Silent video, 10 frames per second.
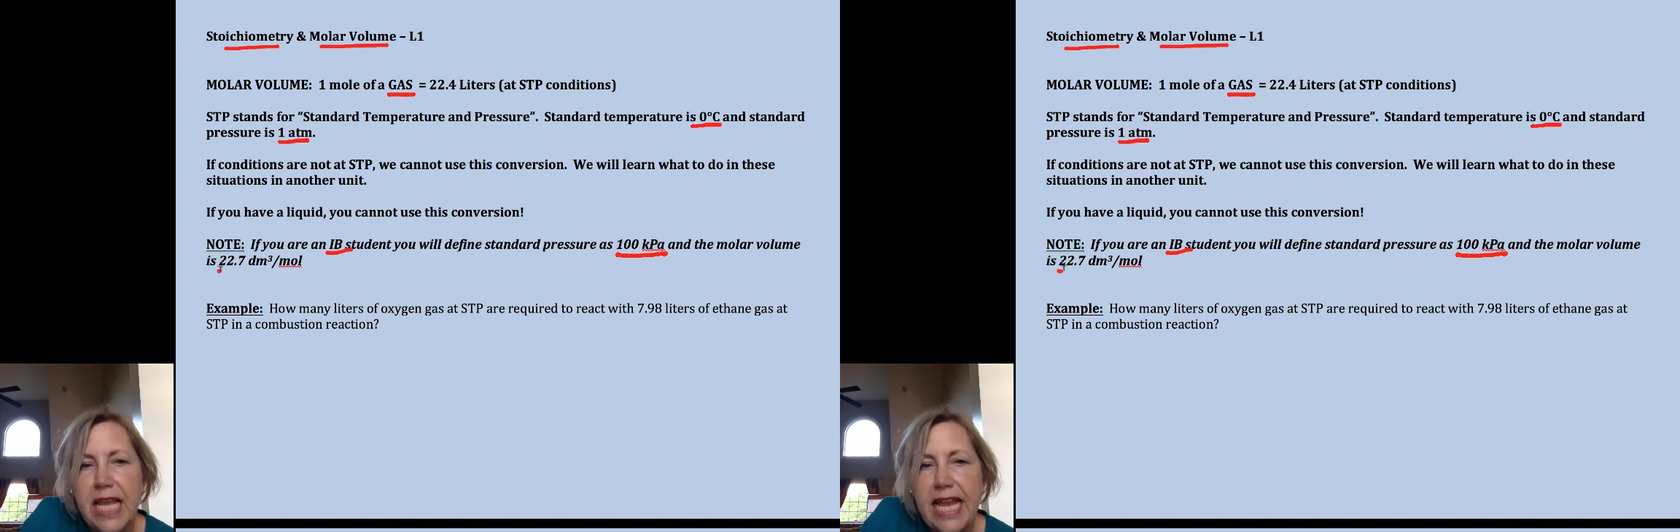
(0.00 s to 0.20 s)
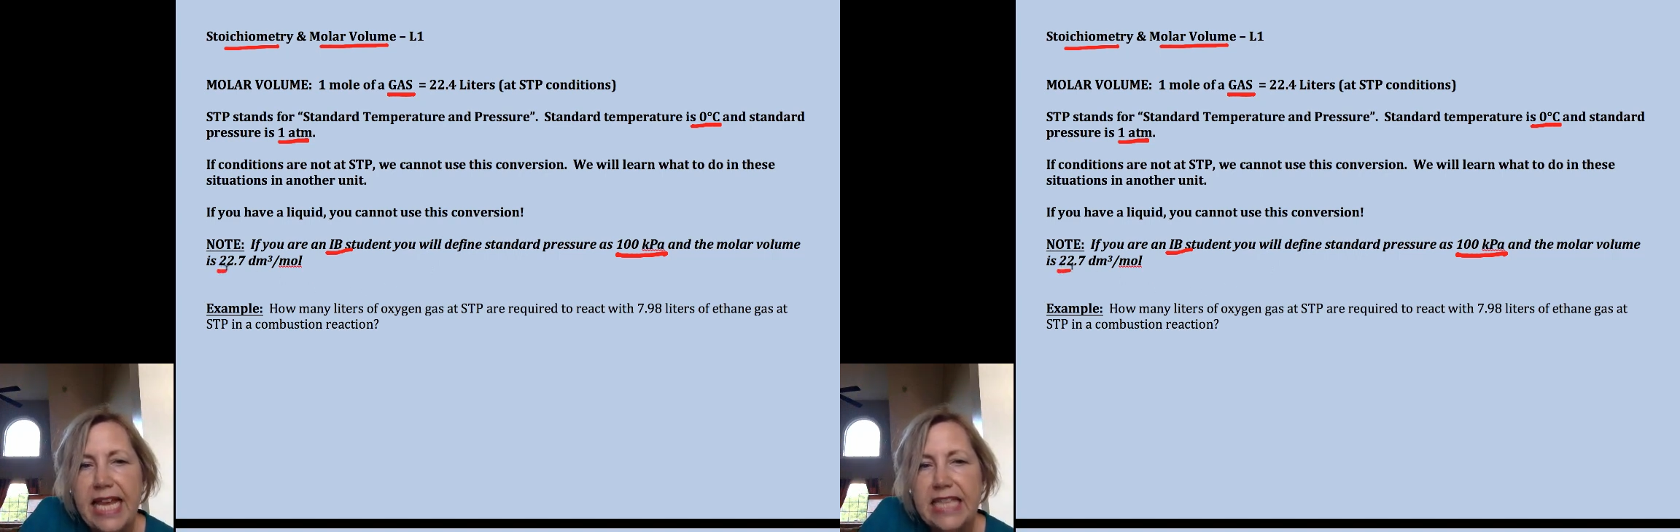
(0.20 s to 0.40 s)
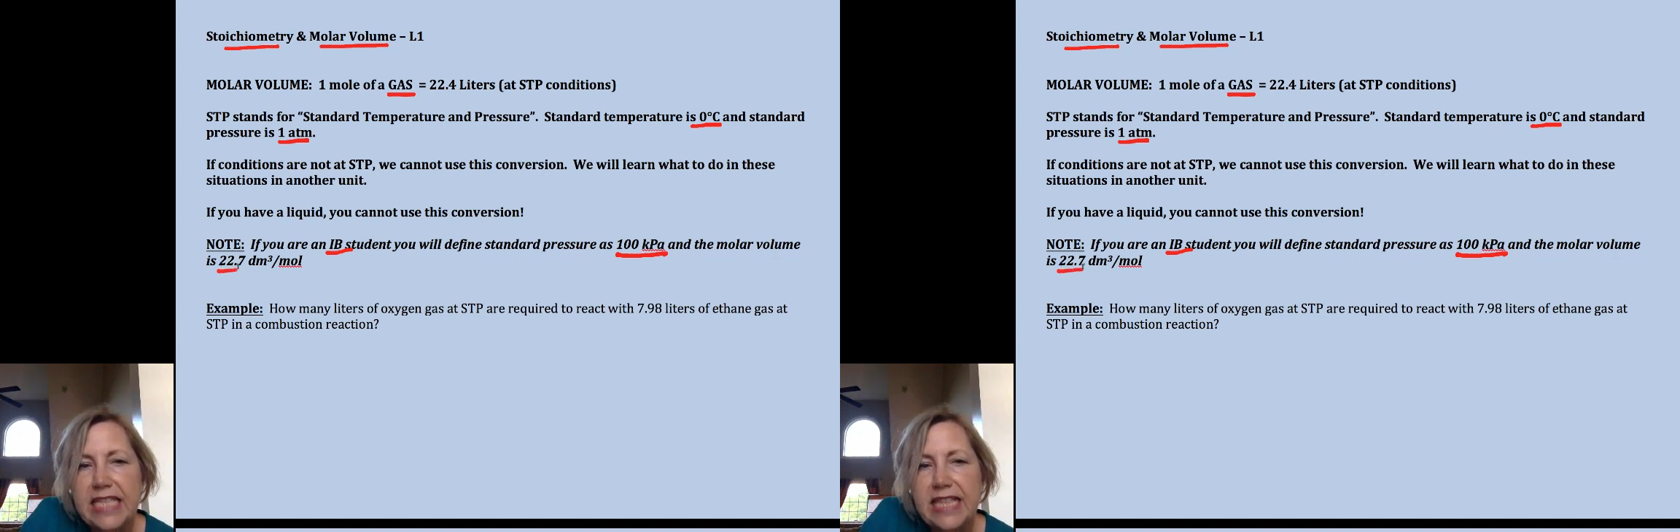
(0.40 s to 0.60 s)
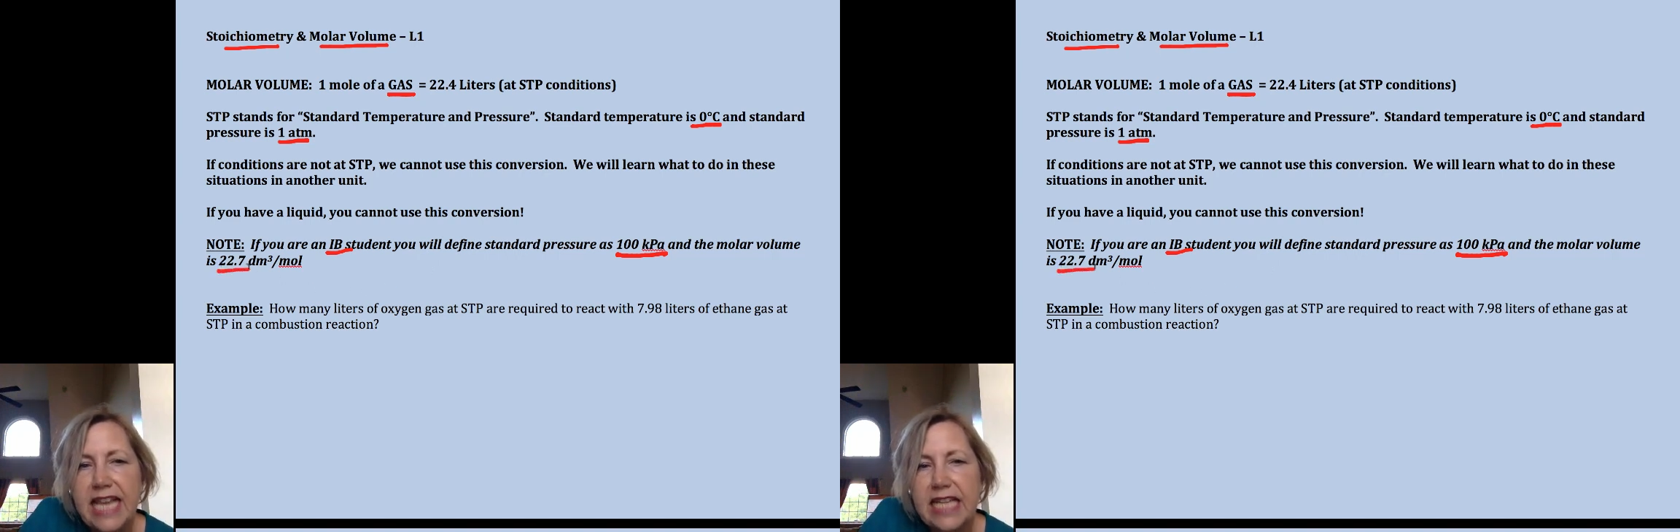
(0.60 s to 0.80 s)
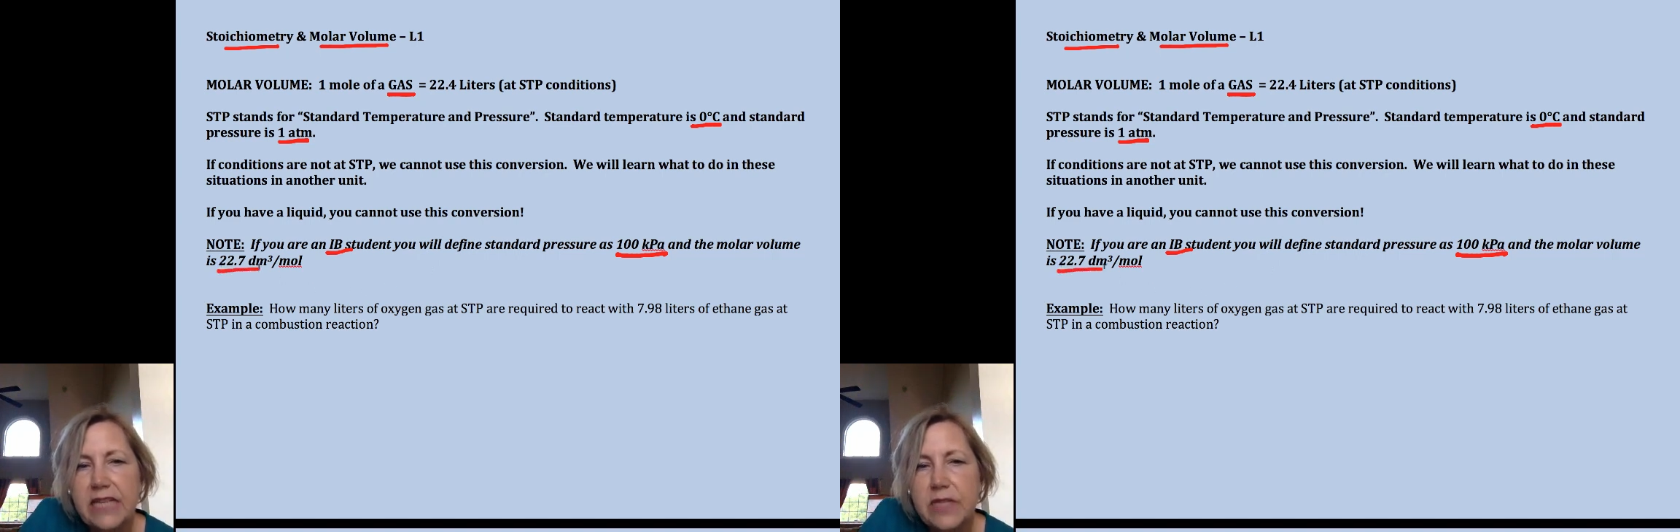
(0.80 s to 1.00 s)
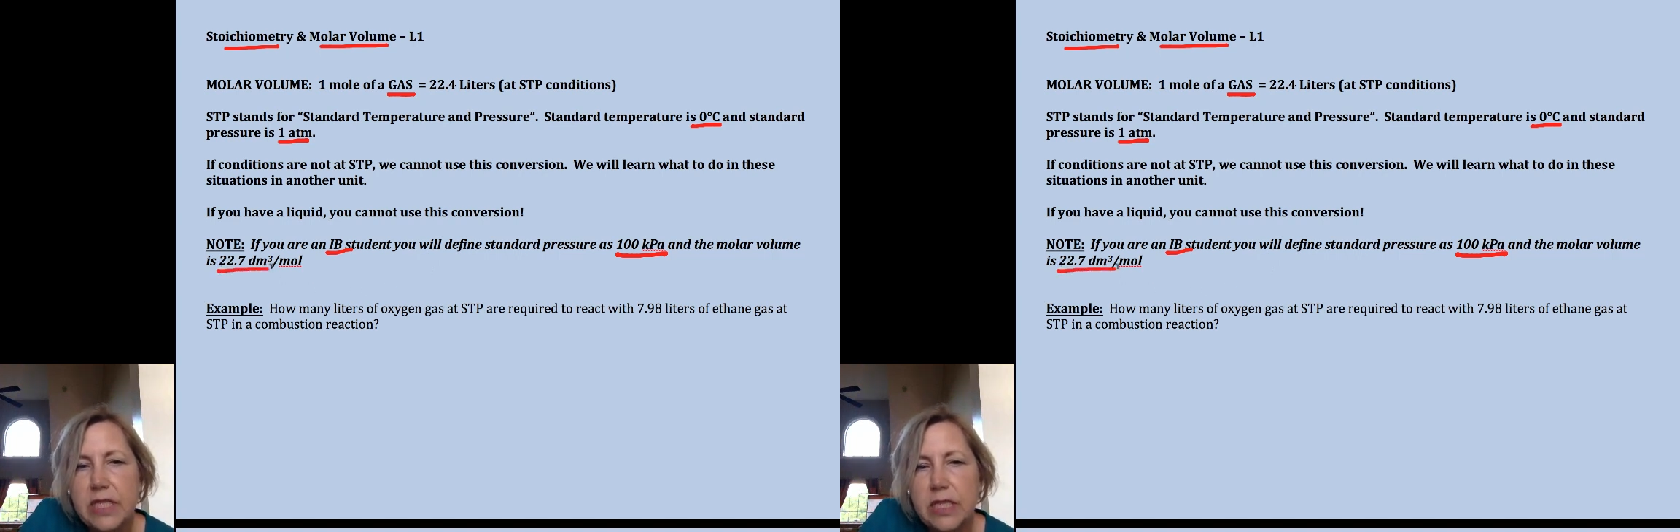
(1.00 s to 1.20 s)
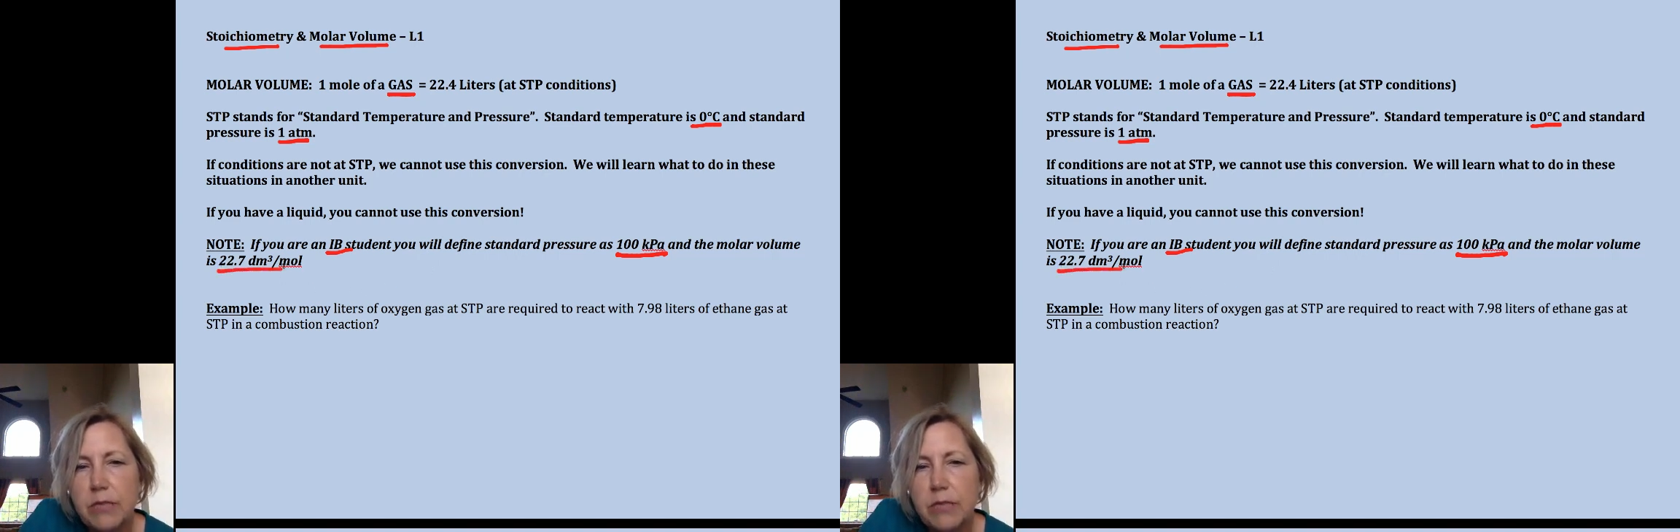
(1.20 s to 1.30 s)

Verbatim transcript: And that gives us a